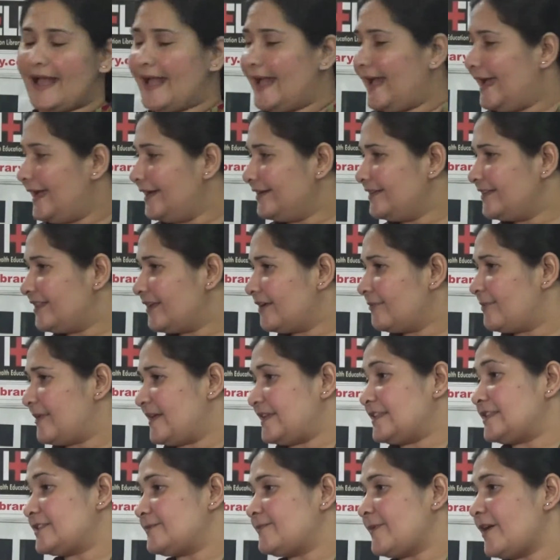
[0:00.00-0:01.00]
And the
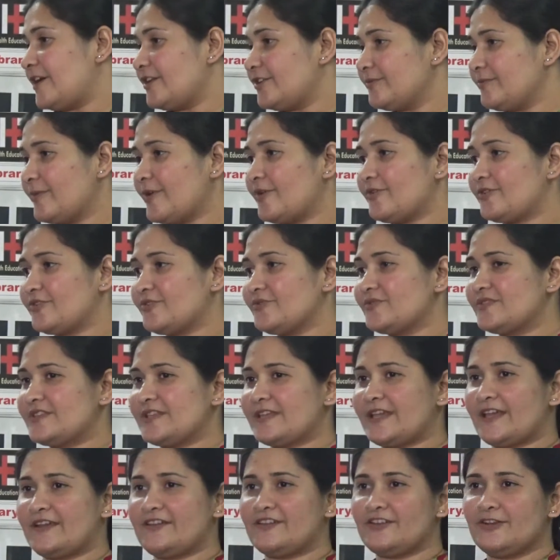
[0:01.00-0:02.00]
best part about
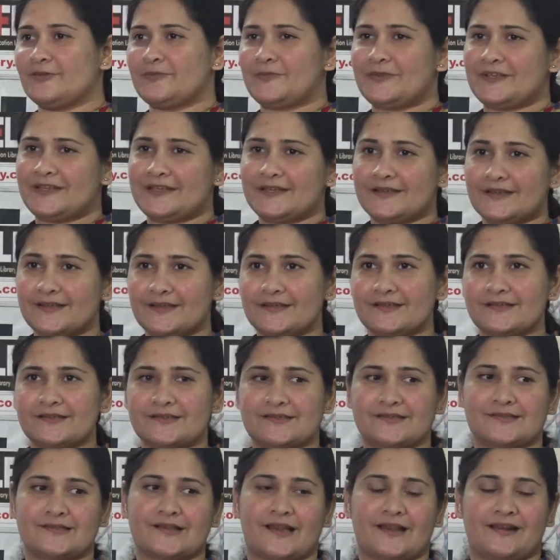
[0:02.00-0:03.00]
using NLP
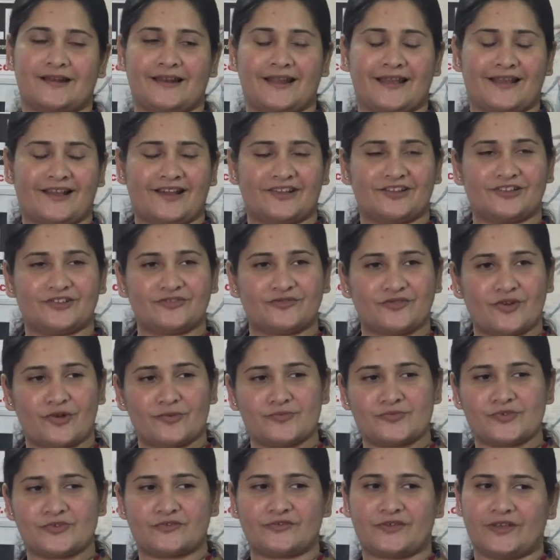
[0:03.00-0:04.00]
is, unlike other
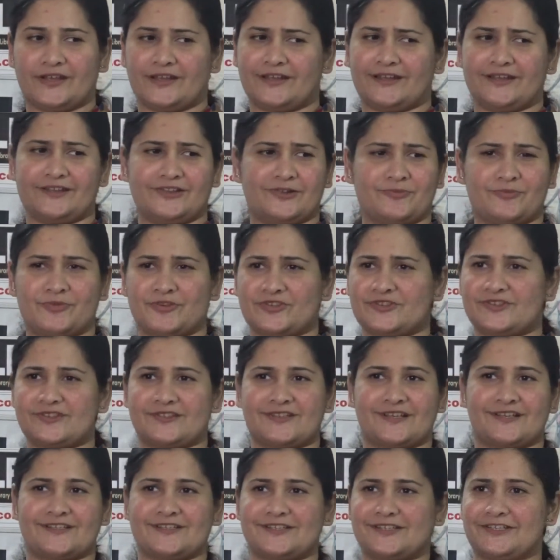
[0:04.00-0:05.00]
forms of healing, the
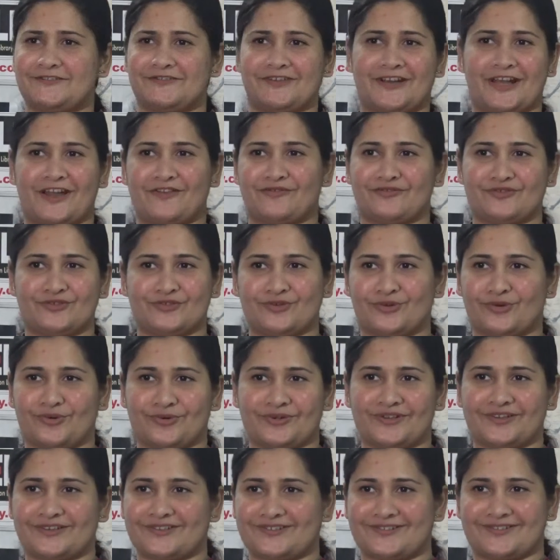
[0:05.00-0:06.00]
person doesn't even have to
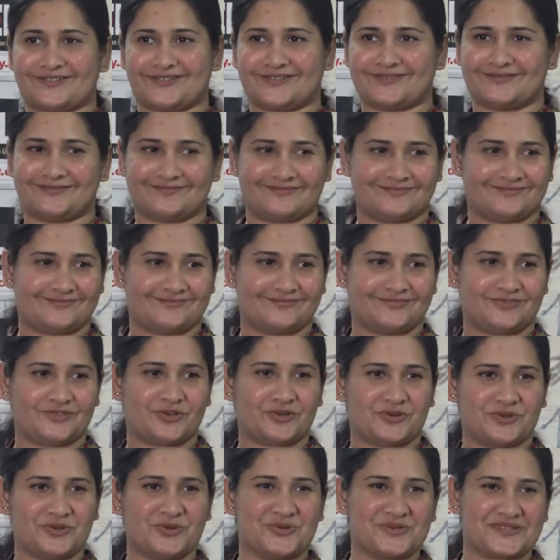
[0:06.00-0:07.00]
know that
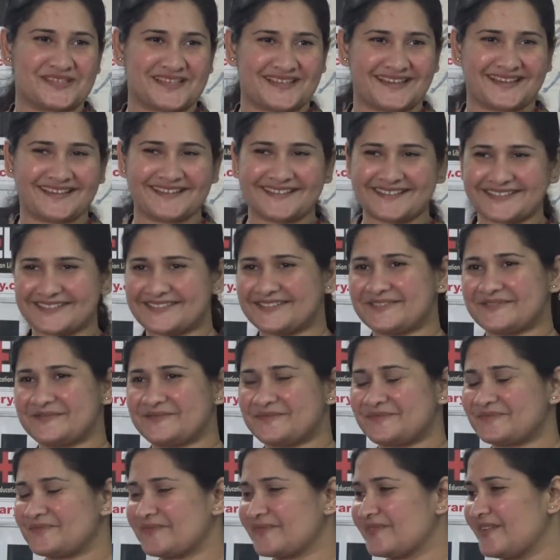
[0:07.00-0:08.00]
you're using it.
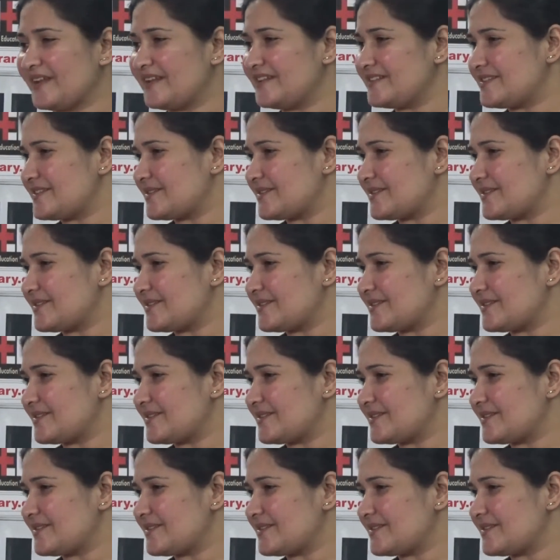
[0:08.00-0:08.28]
Okay?